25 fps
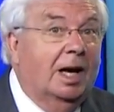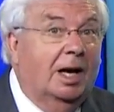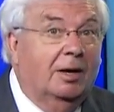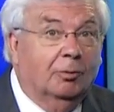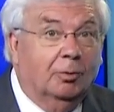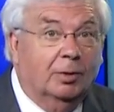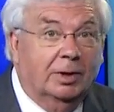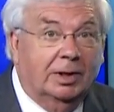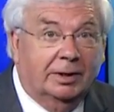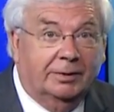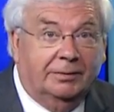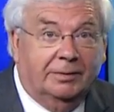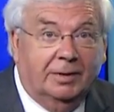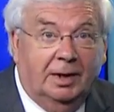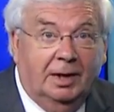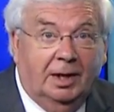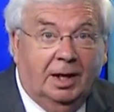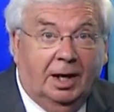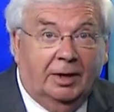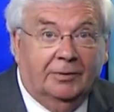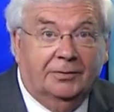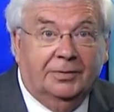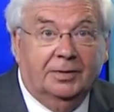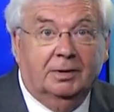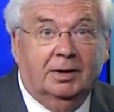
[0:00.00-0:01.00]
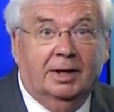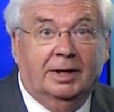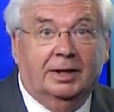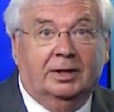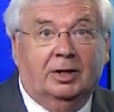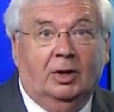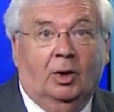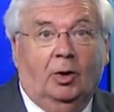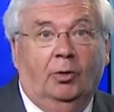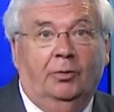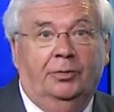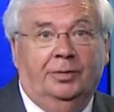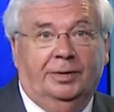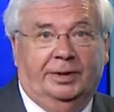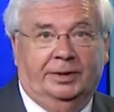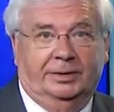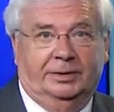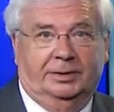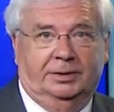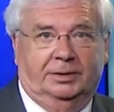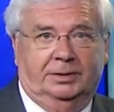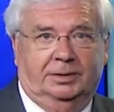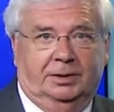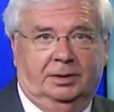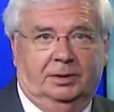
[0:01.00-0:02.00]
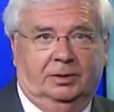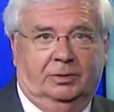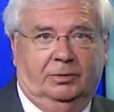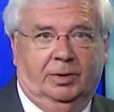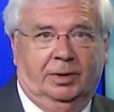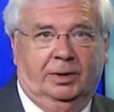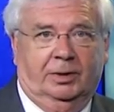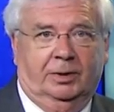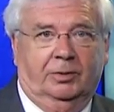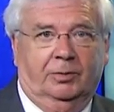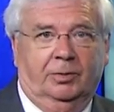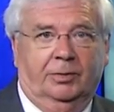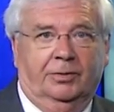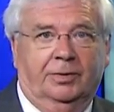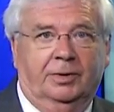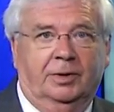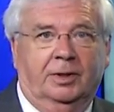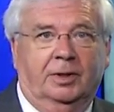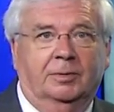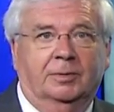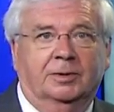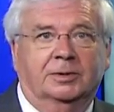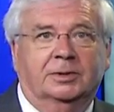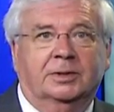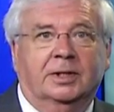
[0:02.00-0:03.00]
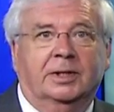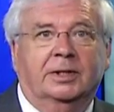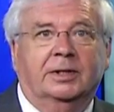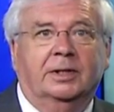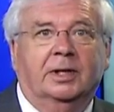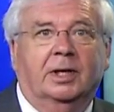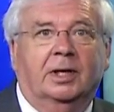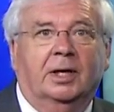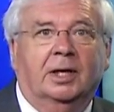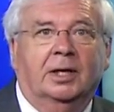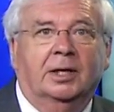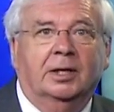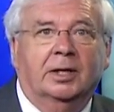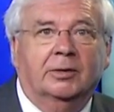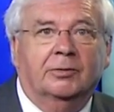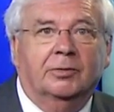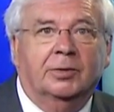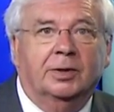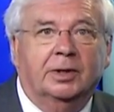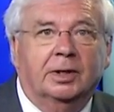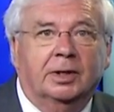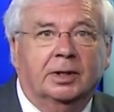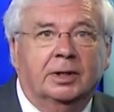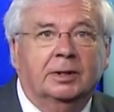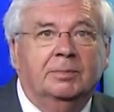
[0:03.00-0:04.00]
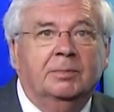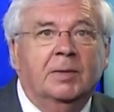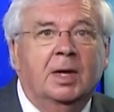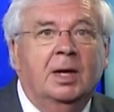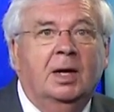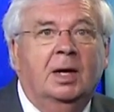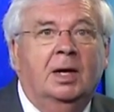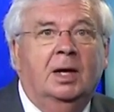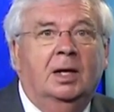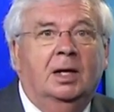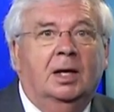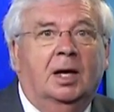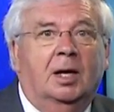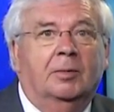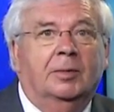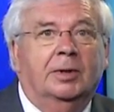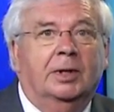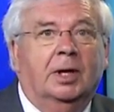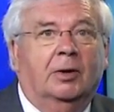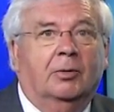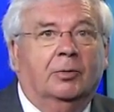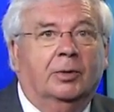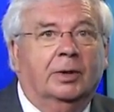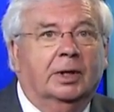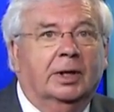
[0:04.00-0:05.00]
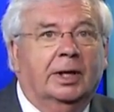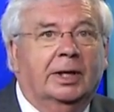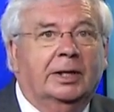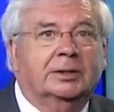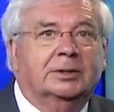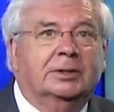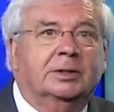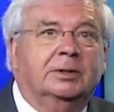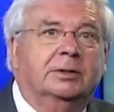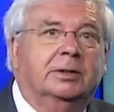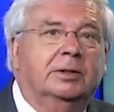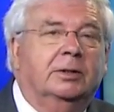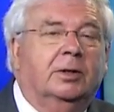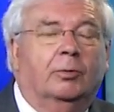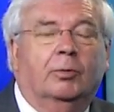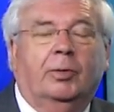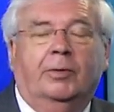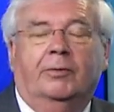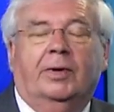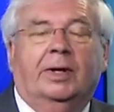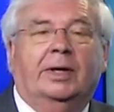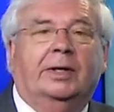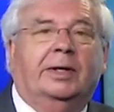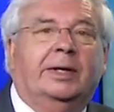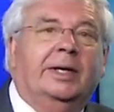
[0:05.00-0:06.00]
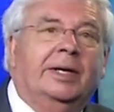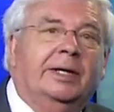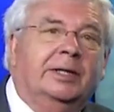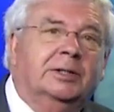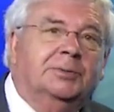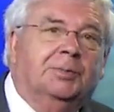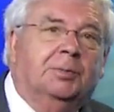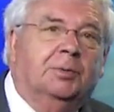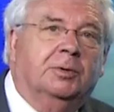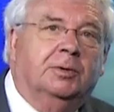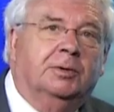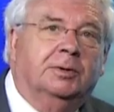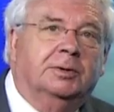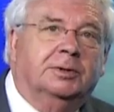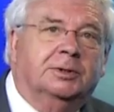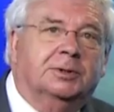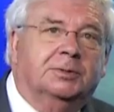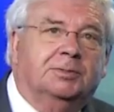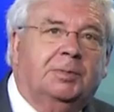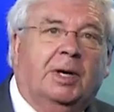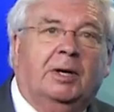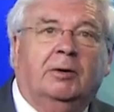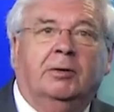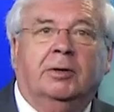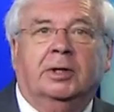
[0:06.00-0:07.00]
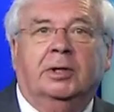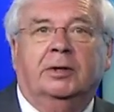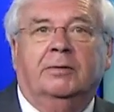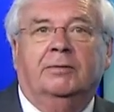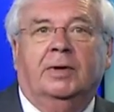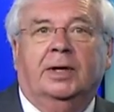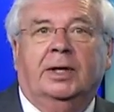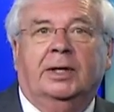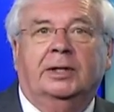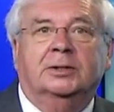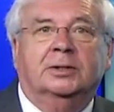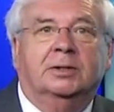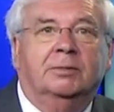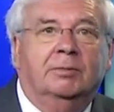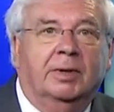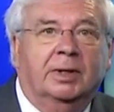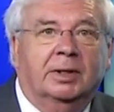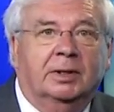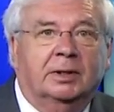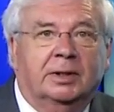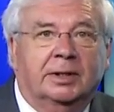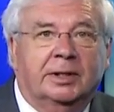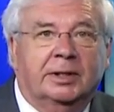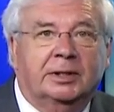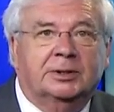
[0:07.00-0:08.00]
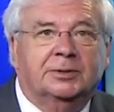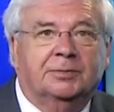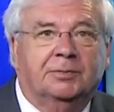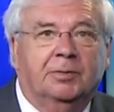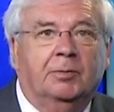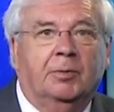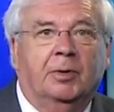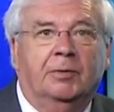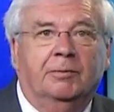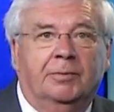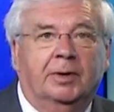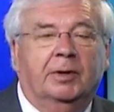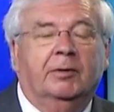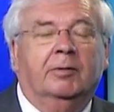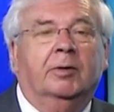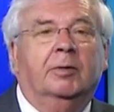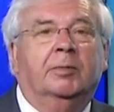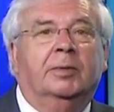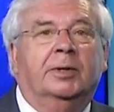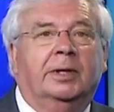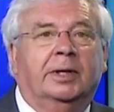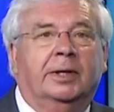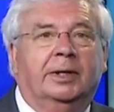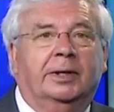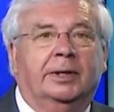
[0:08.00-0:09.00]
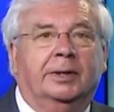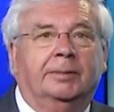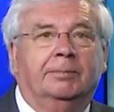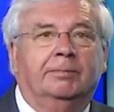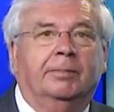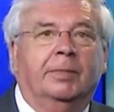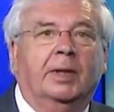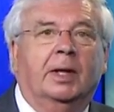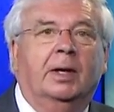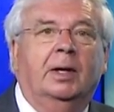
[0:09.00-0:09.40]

I really, I feel like COVID is a stuck record with the numbers staying high every day. I mean, I realize that, you know, we've had experts spouting advice and mandates from the very beginning.